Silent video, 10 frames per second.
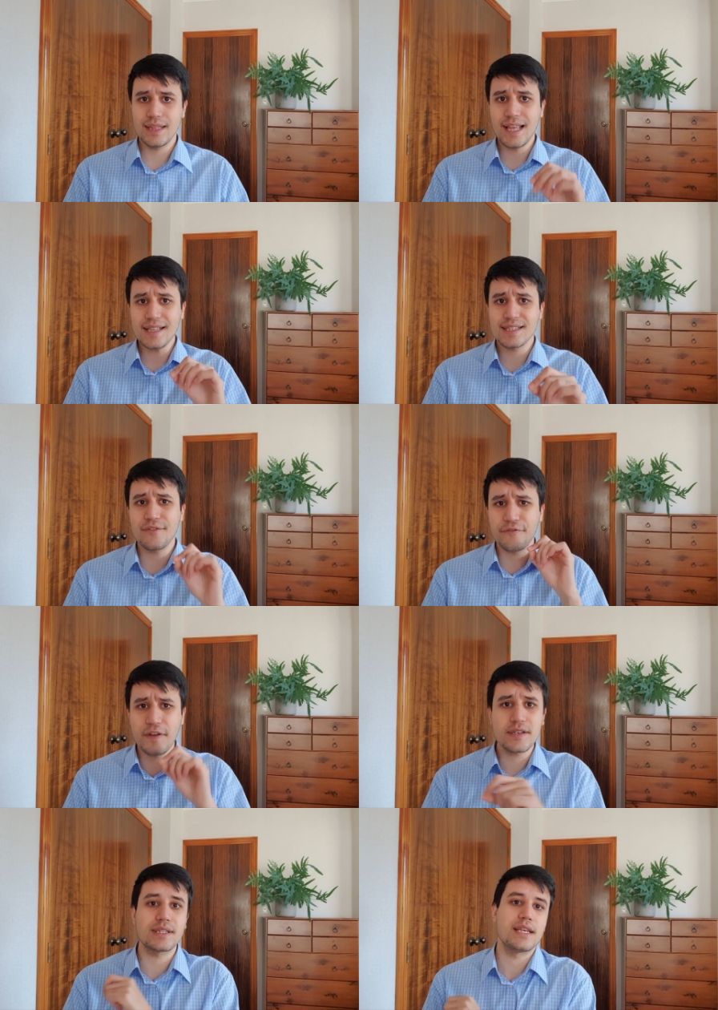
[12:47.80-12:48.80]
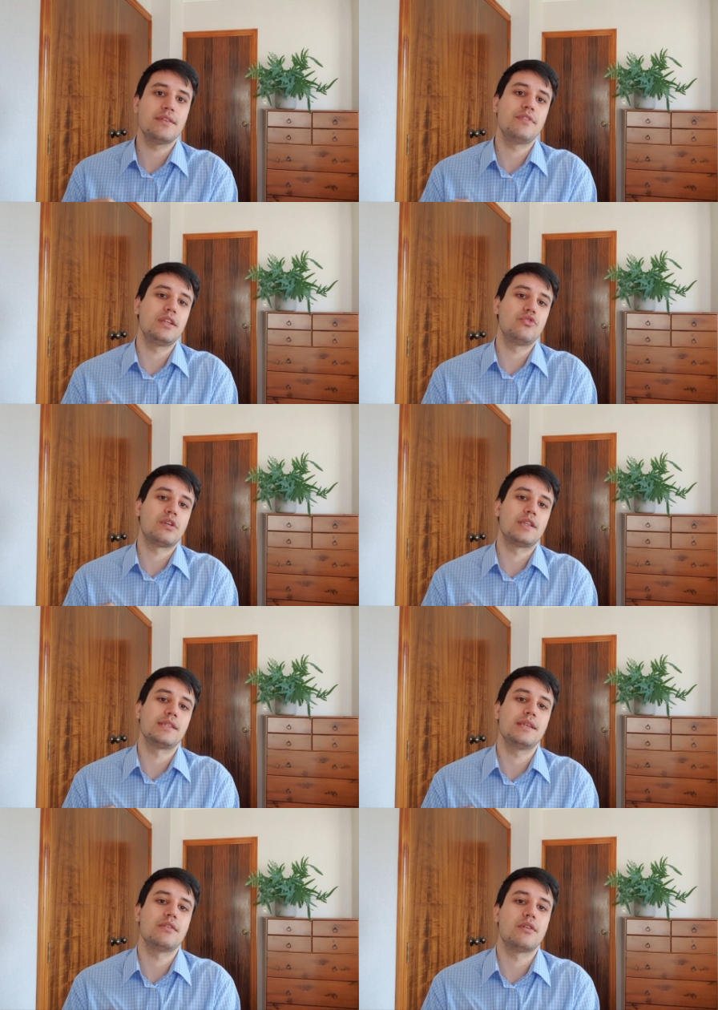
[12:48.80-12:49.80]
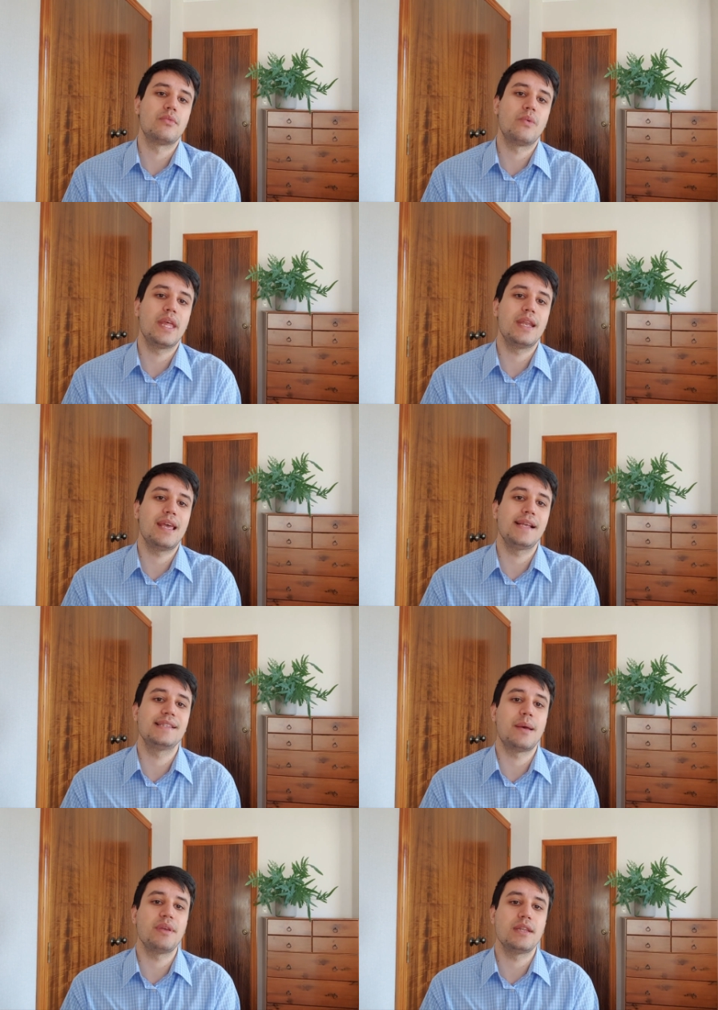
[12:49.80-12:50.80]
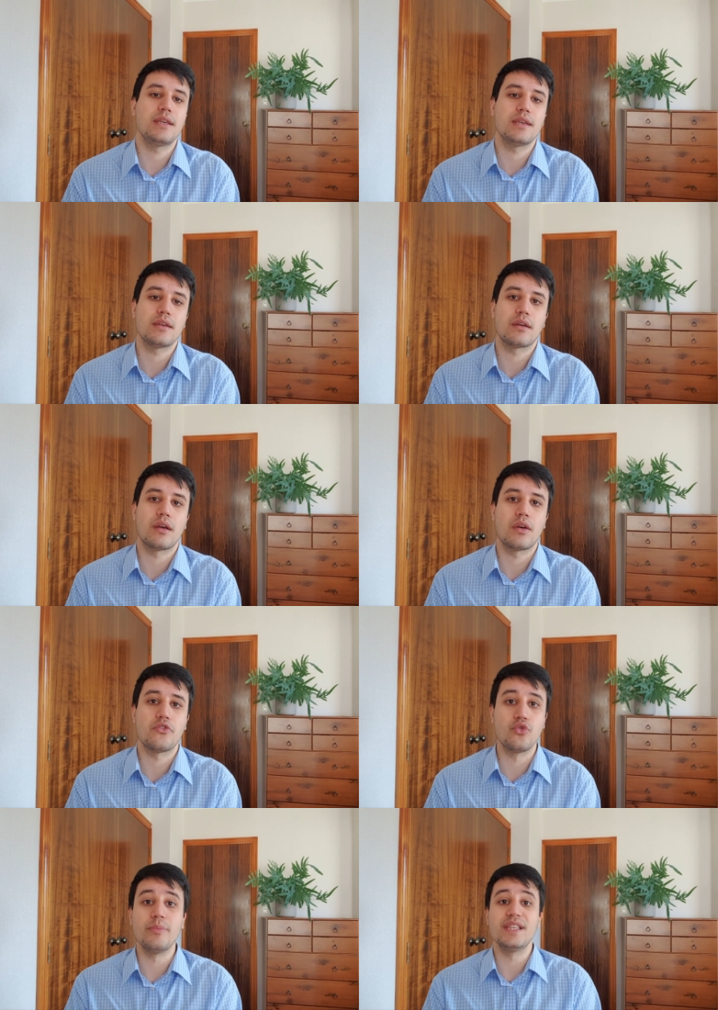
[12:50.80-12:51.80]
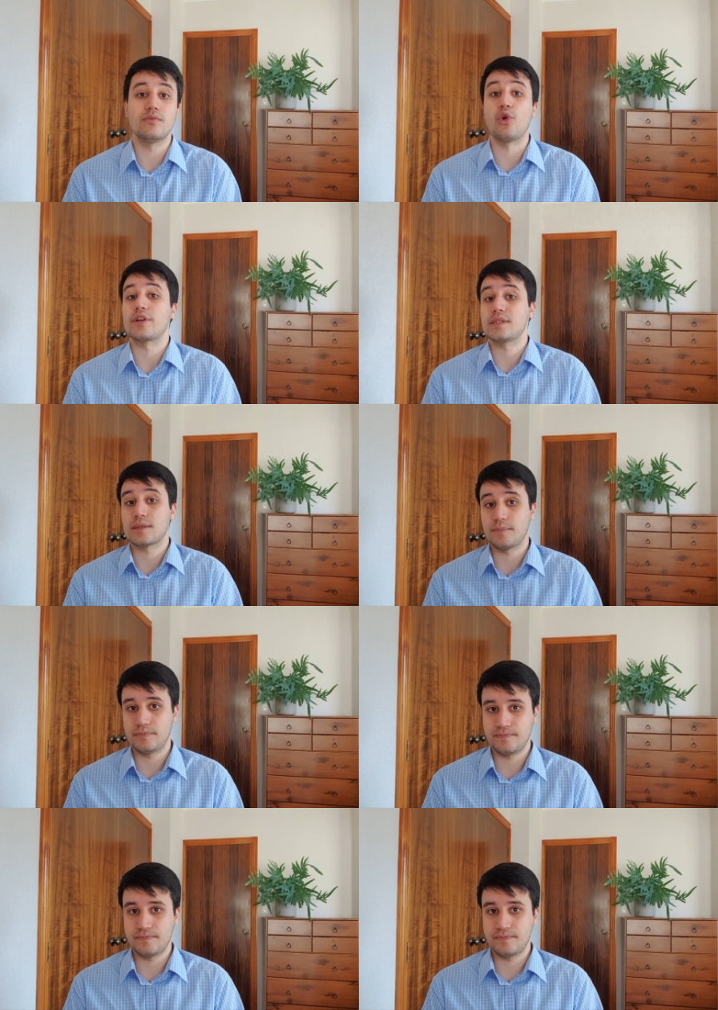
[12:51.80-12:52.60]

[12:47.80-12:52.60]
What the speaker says: That's the first thing we need to consider when examining Rumi's works.